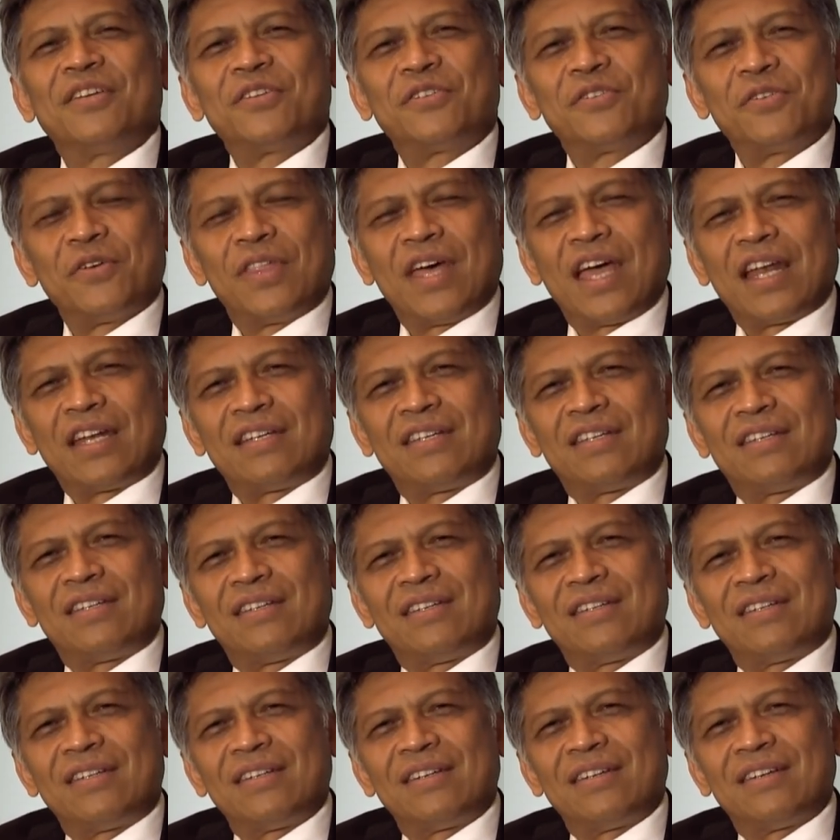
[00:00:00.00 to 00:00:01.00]
so that
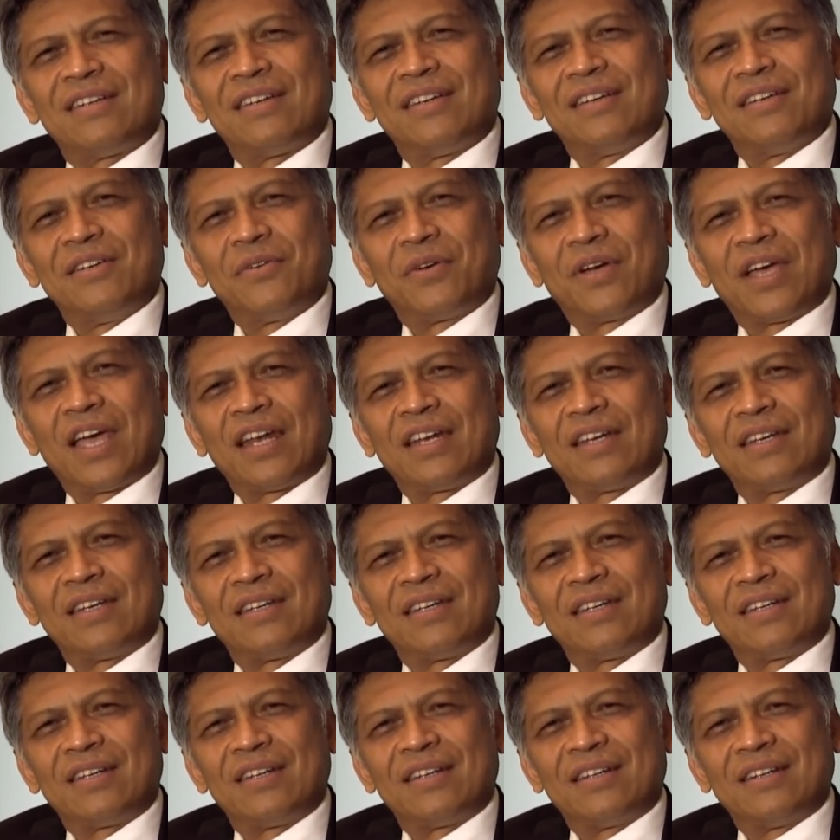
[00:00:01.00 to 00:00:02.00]
you
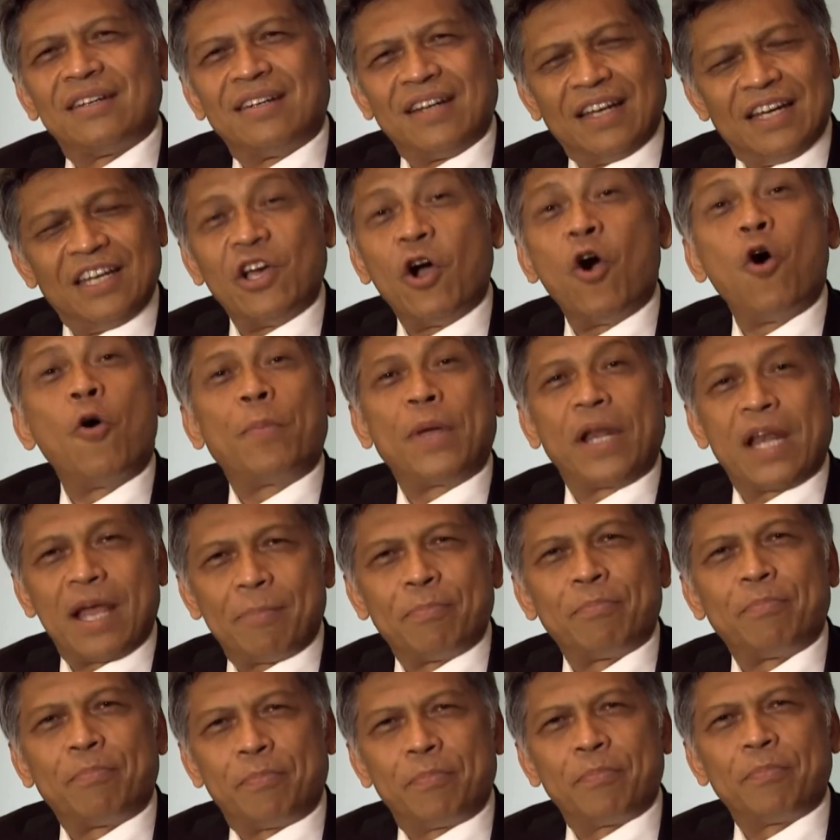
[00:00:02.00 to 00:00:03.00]
can really open
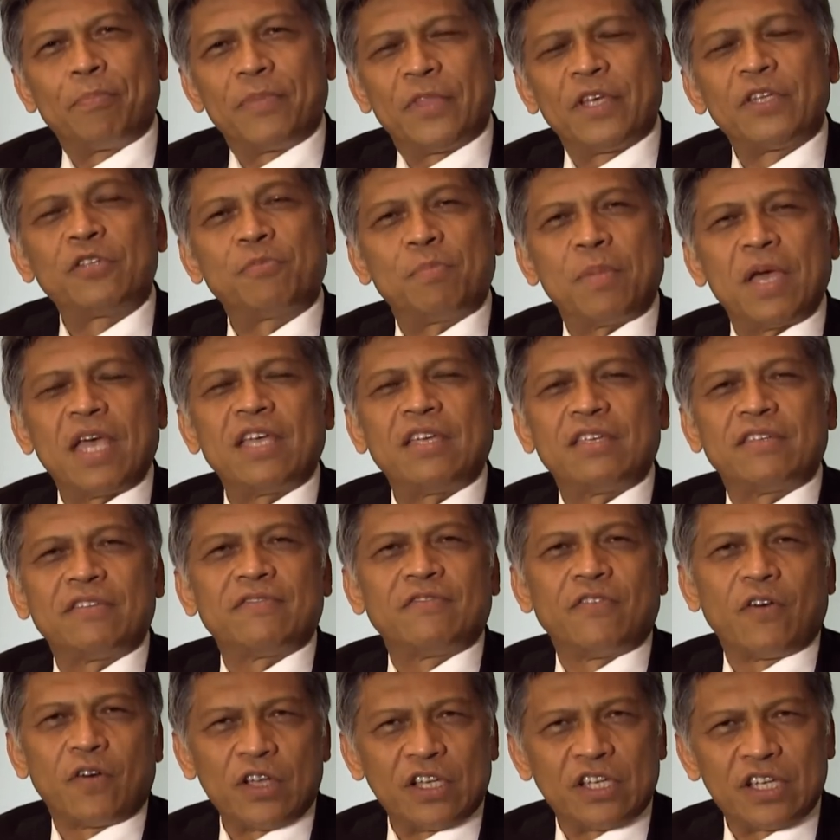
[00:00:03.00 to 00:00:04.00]
up the
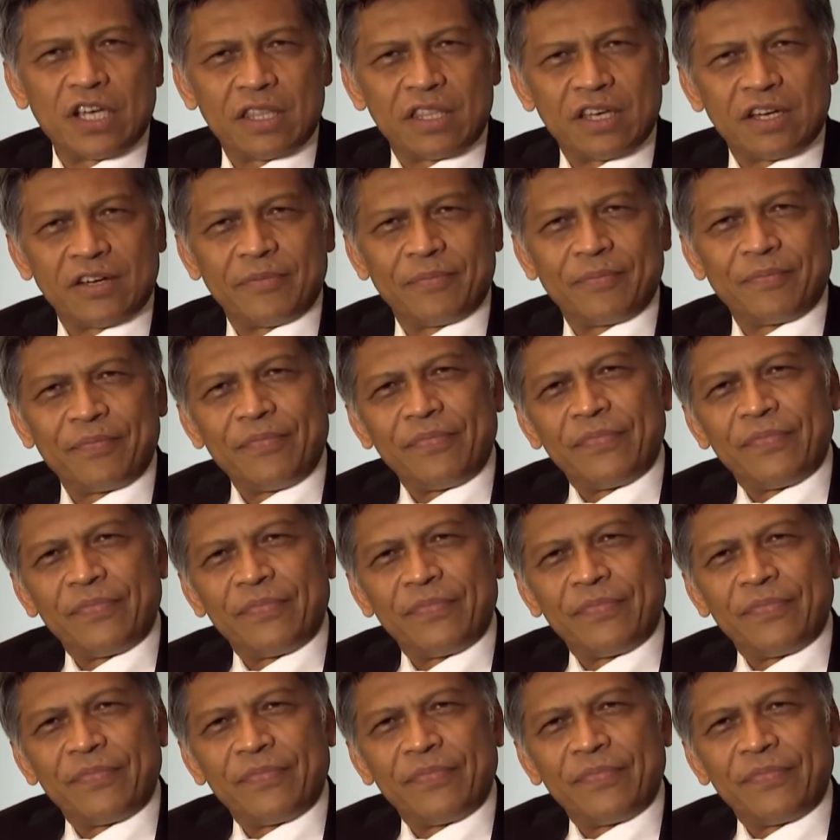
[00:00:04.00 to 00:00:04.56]
space for each other.